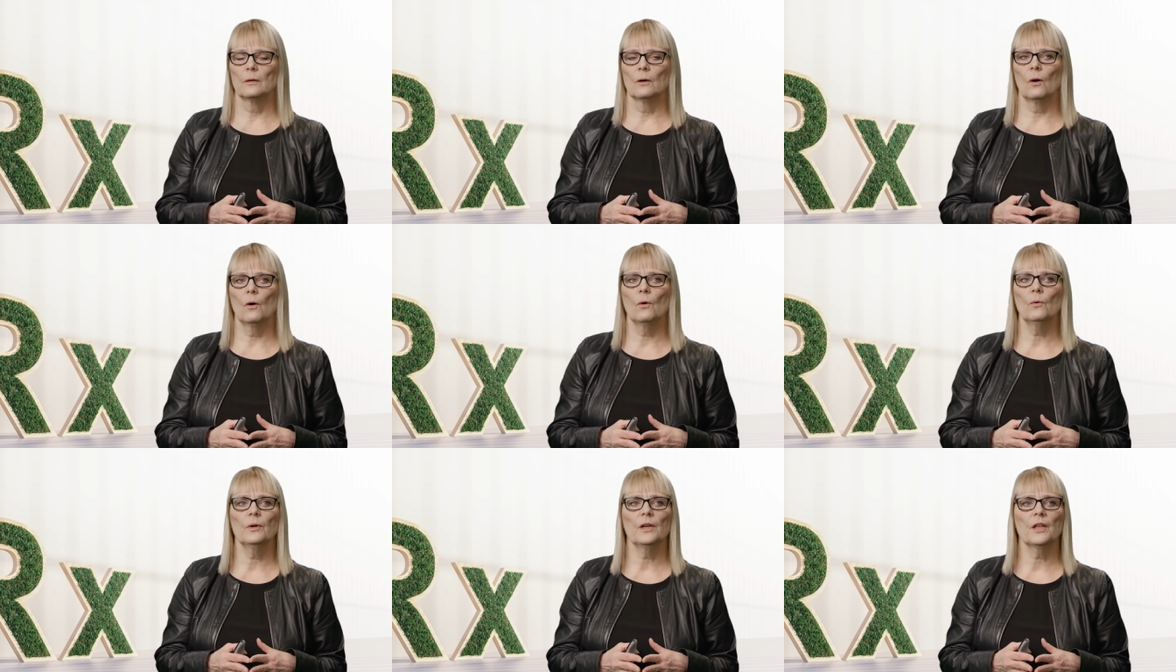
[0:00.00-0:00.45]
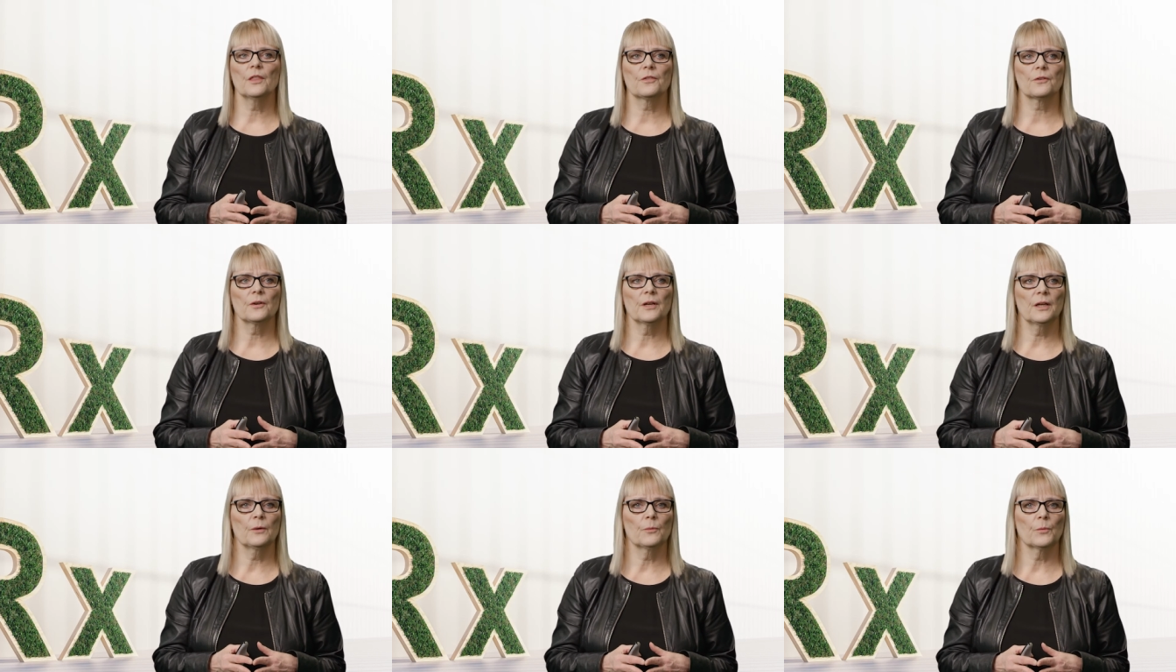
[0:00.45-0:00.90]
Only
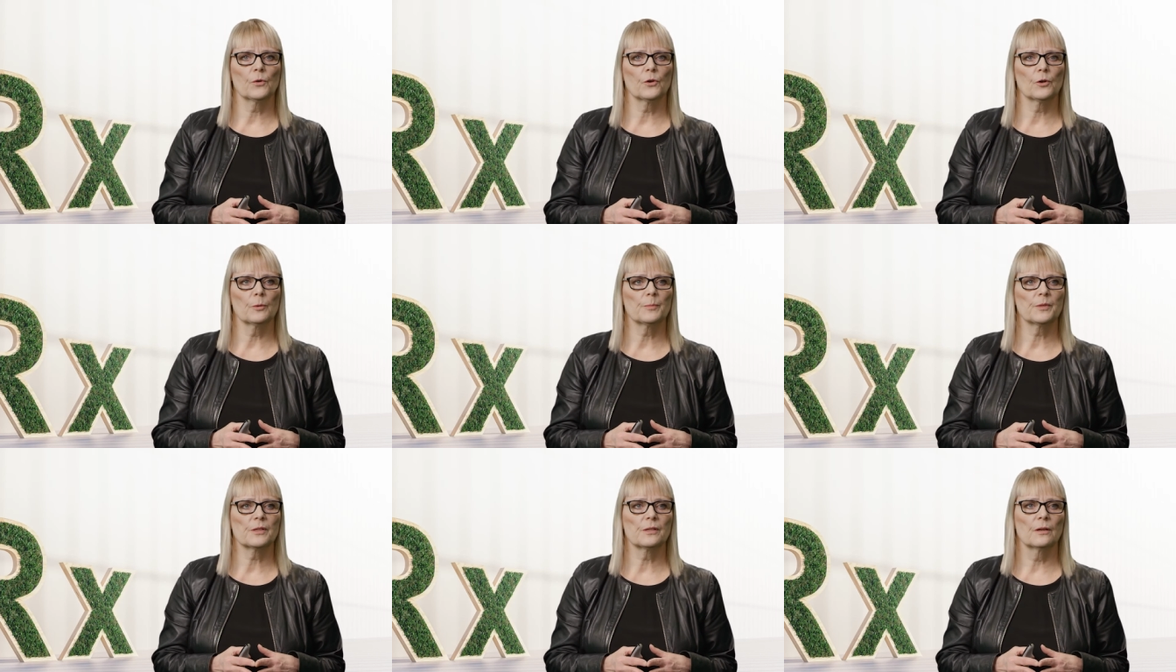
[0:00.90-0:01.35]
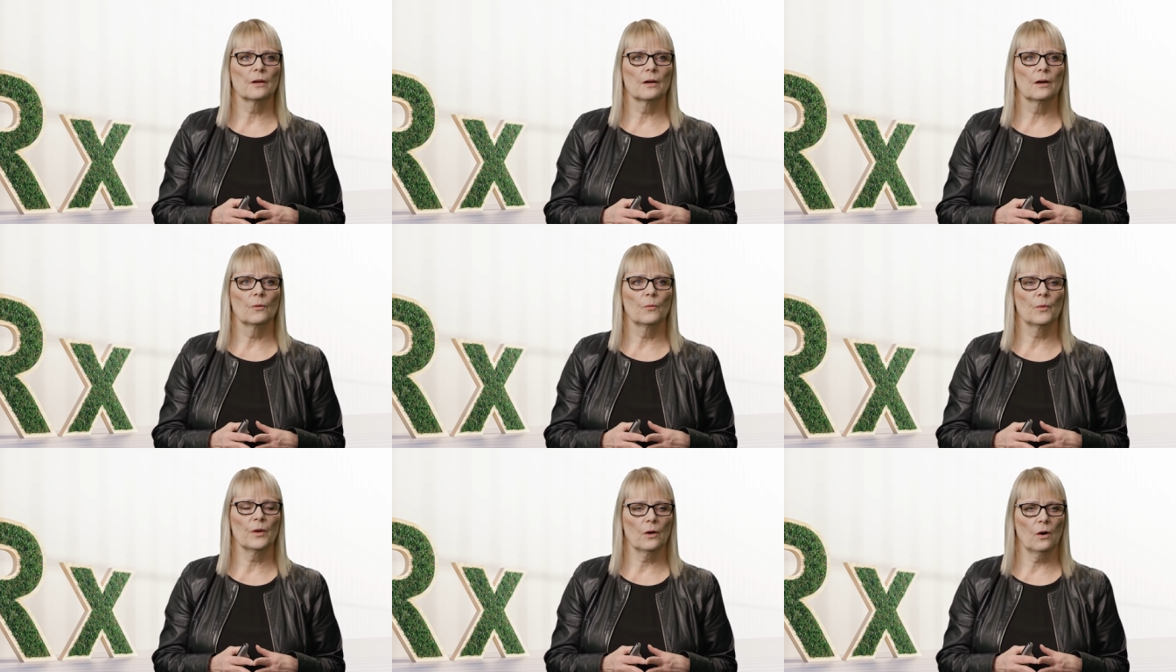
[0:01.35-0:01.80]
three verbs
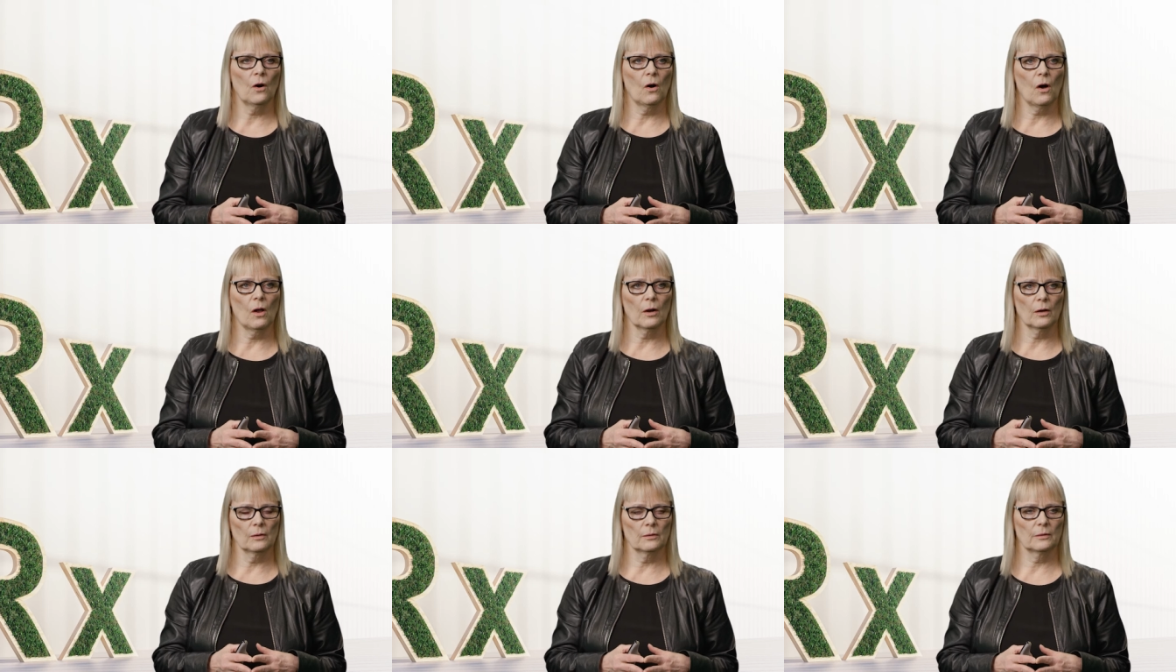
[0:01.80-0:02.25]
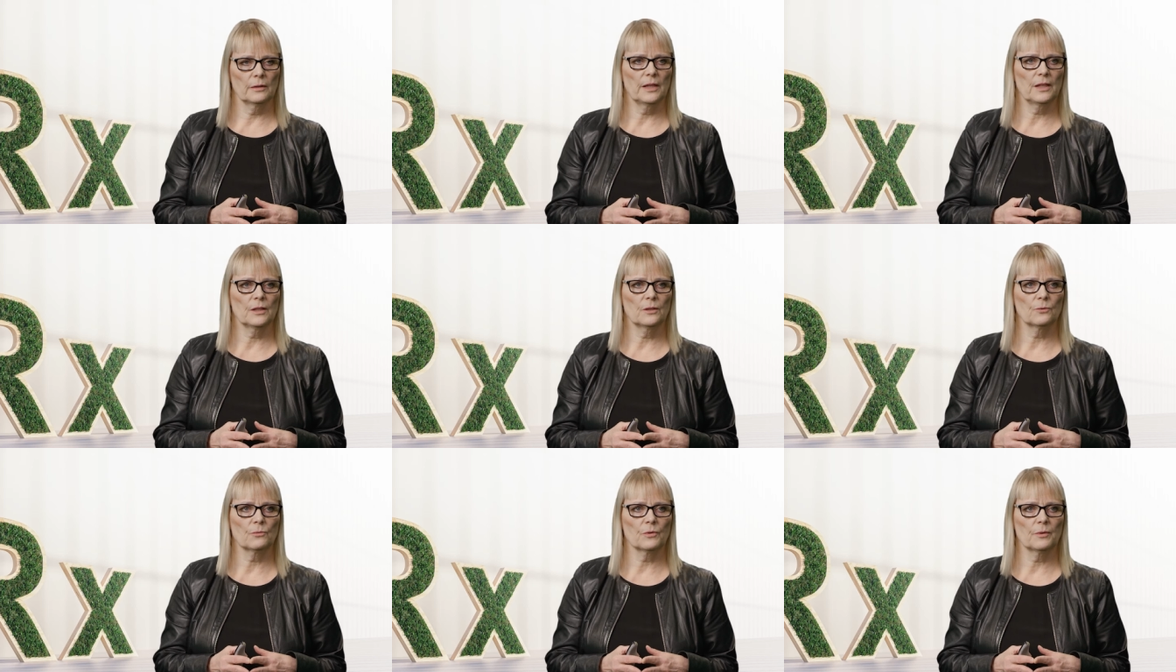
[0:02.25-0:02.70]
we all
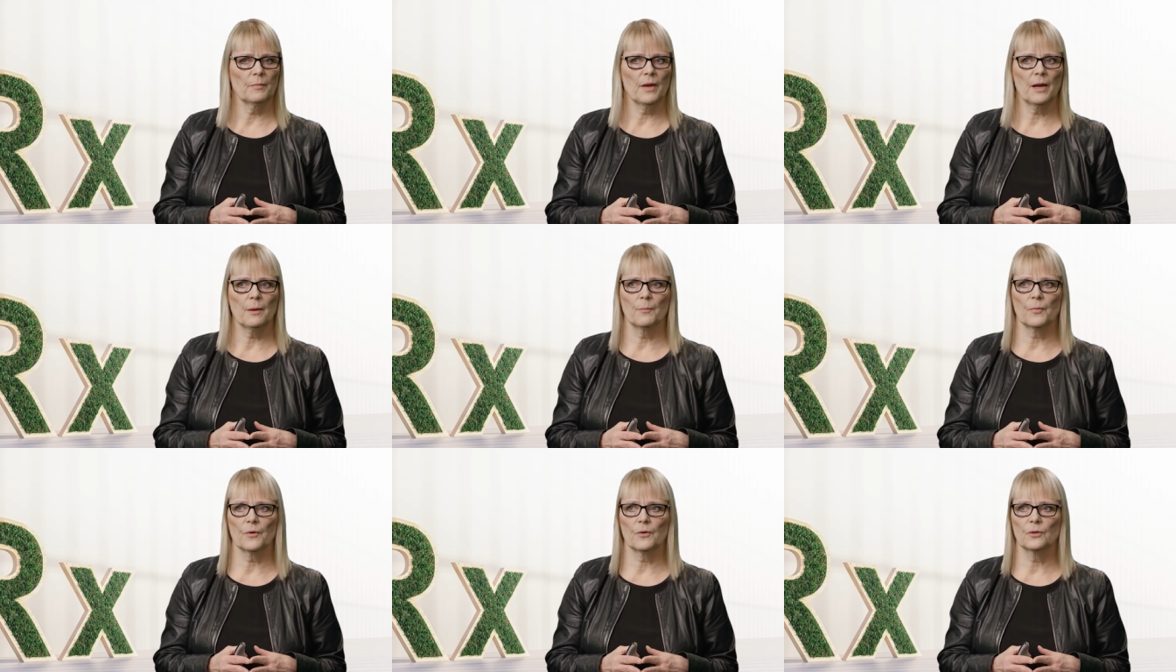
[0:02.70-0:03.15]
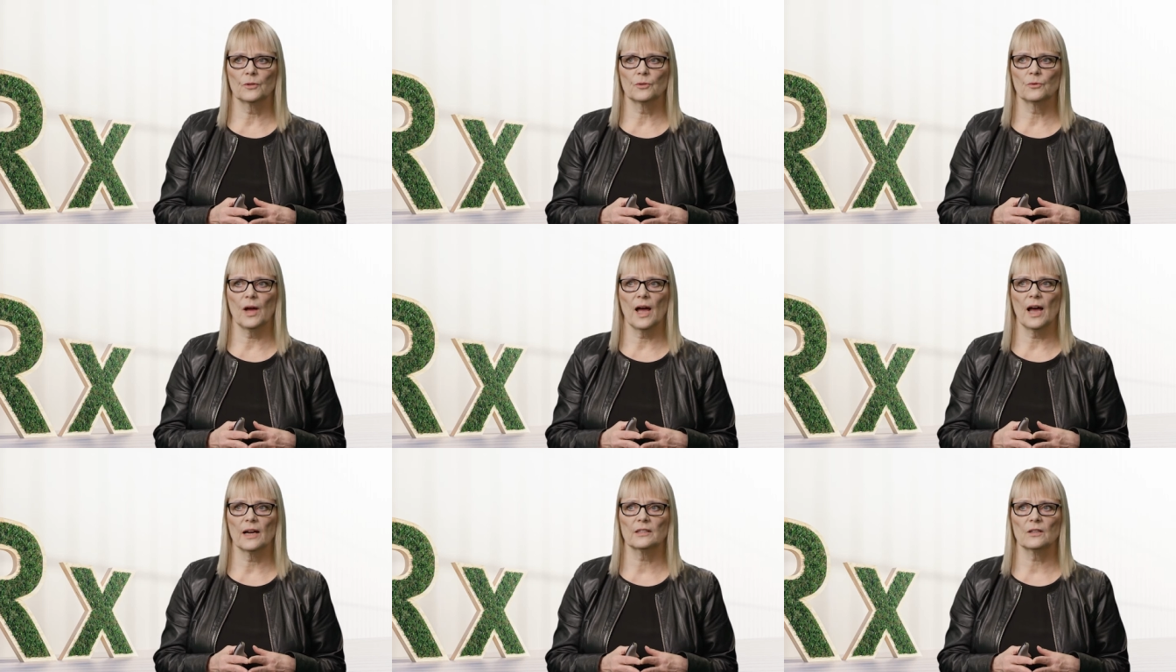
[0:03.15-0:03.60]
need to remember
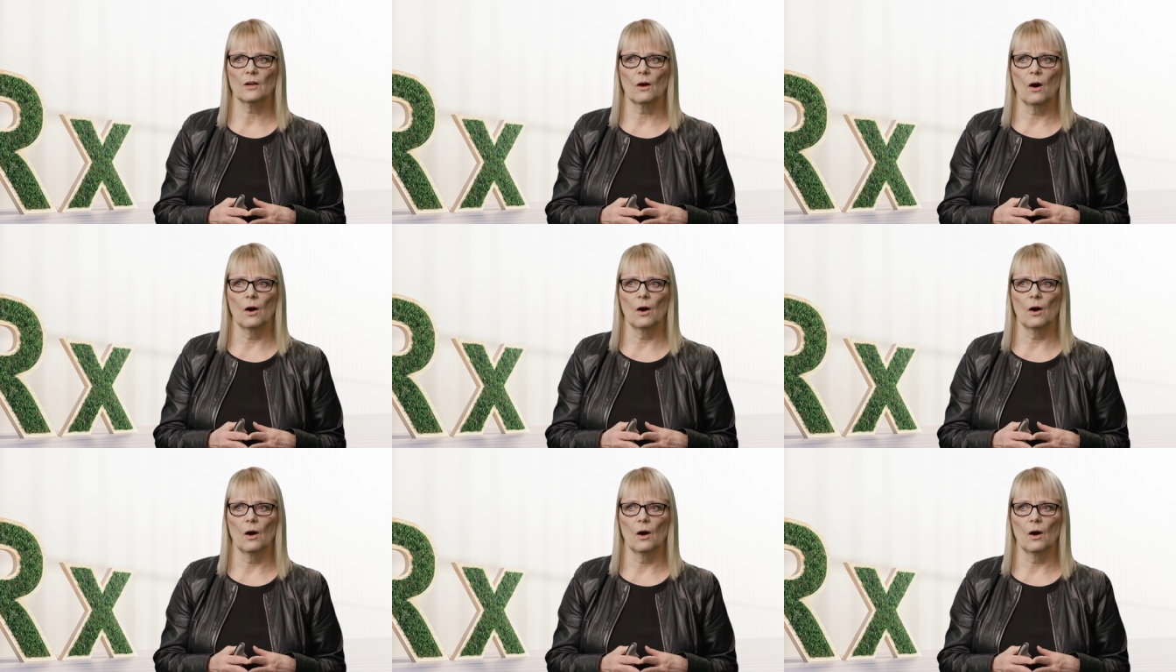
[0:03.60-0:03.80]
to act